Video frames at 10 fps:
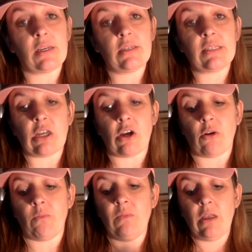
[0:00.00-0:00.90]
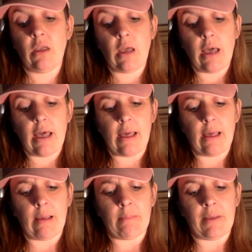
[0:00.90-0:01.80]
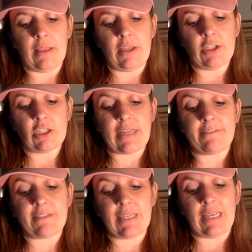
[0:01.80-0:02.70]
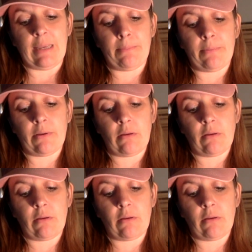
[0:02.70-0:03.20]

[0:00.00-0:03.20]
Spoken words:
So you just have to keep